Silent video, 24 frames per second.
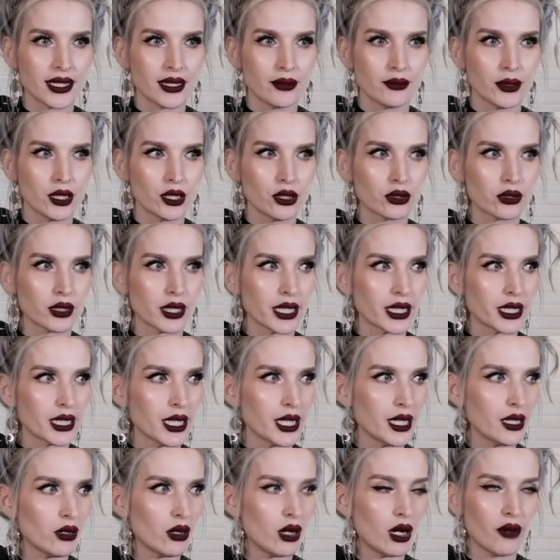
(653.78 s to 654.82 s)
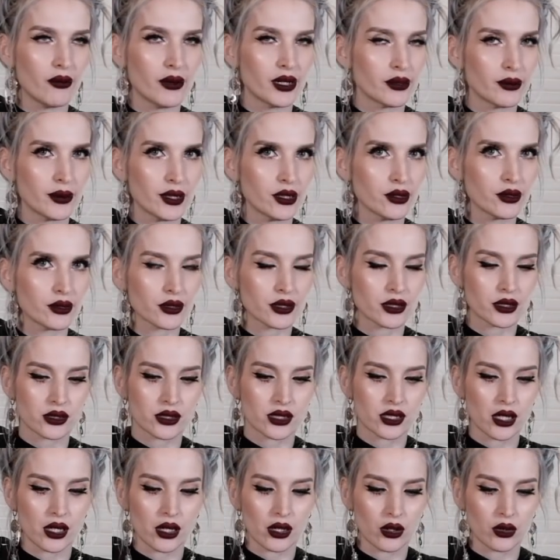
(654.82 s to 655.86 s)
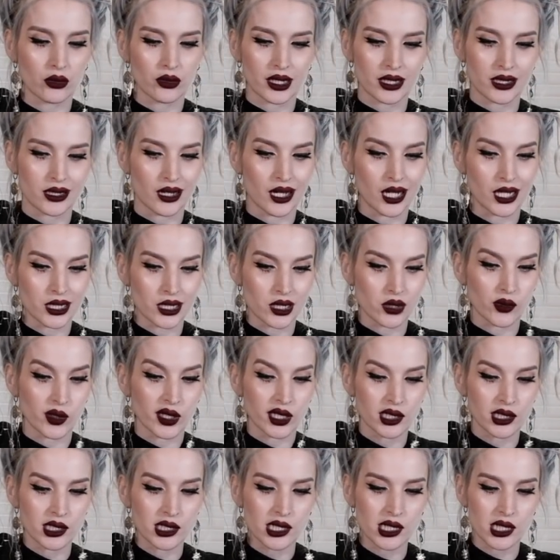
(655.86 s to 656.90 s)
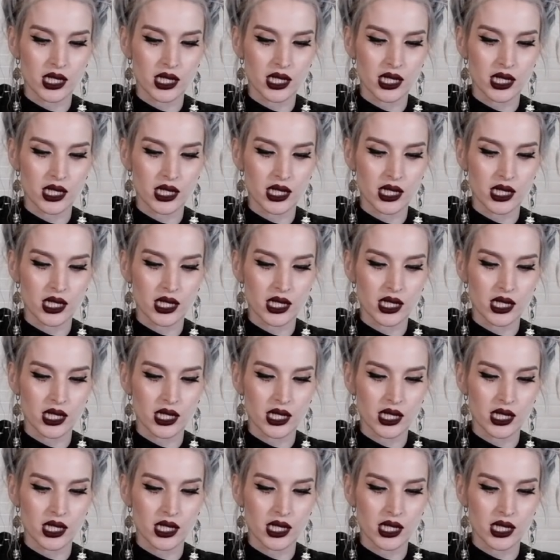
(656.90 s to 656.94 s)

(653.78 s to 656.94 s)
milk right now, almond milk, so that's unsweetened.